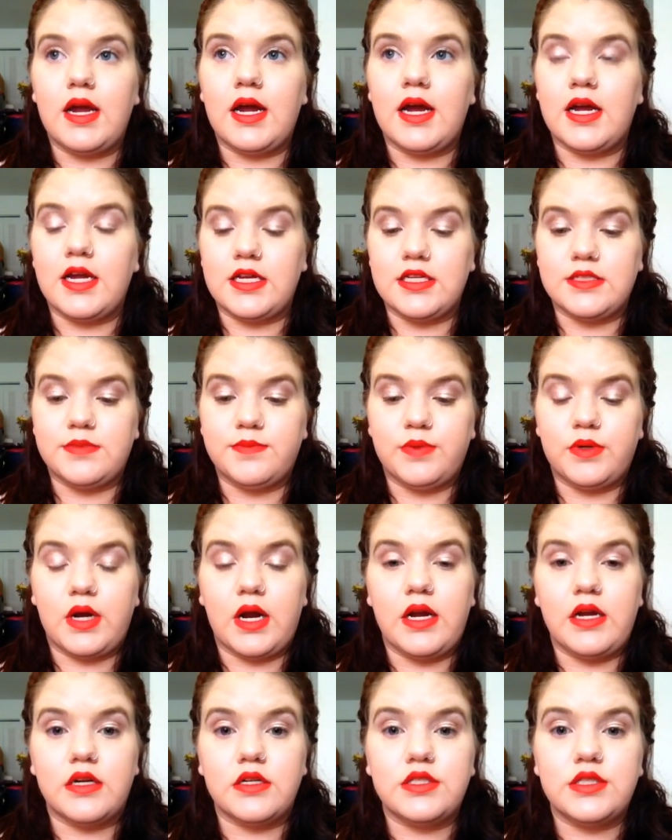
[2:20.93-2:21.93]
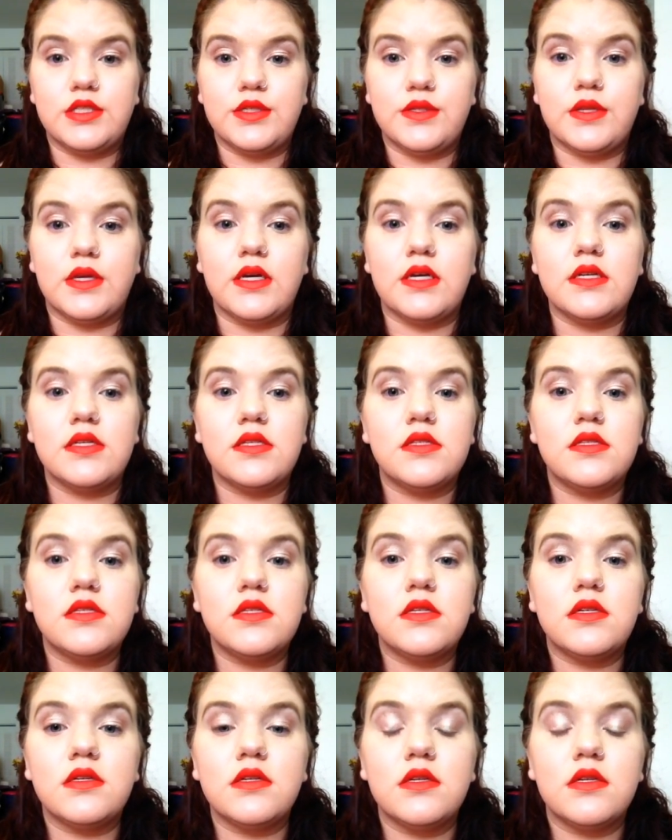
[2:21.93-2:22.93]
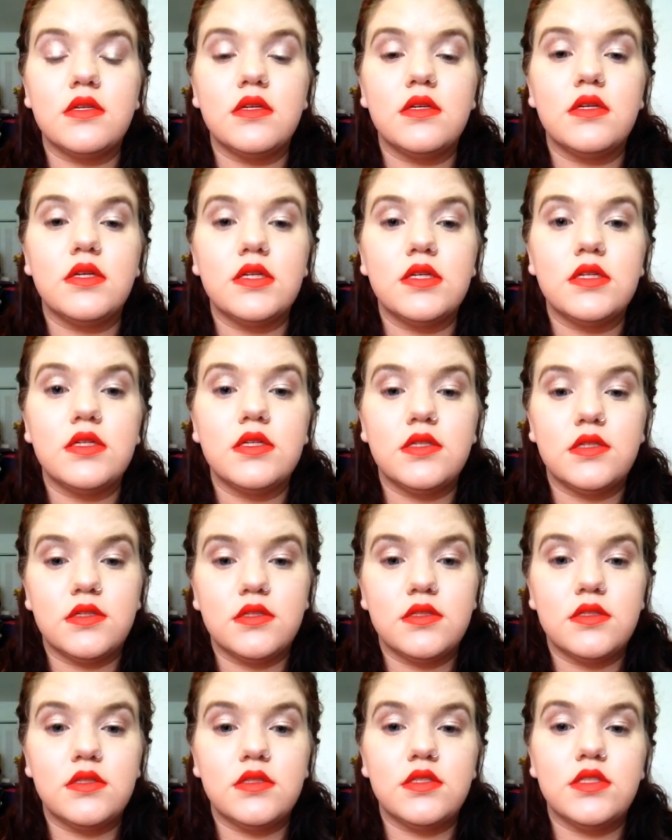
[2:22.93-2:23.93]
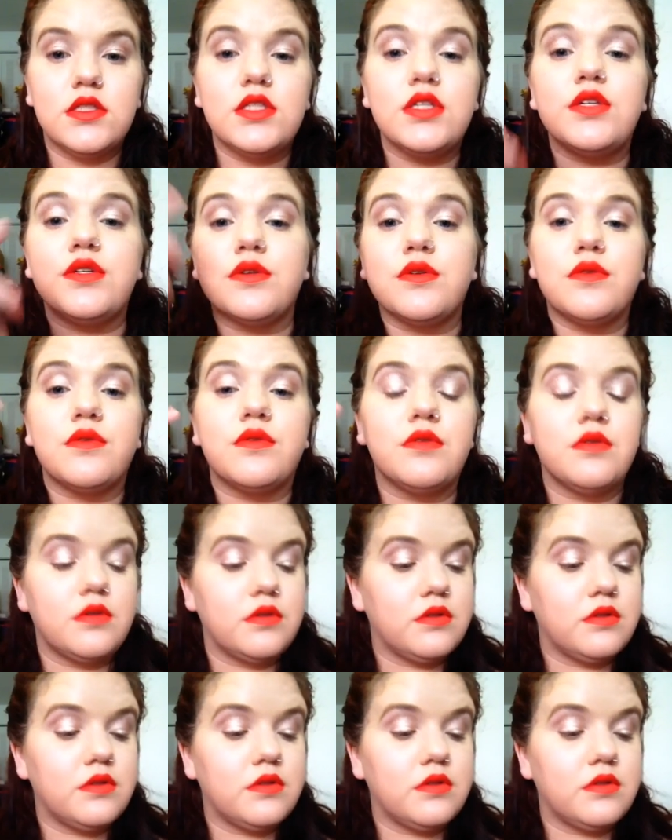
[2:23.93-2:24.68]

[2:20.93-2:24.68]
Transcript: eyes prior to this to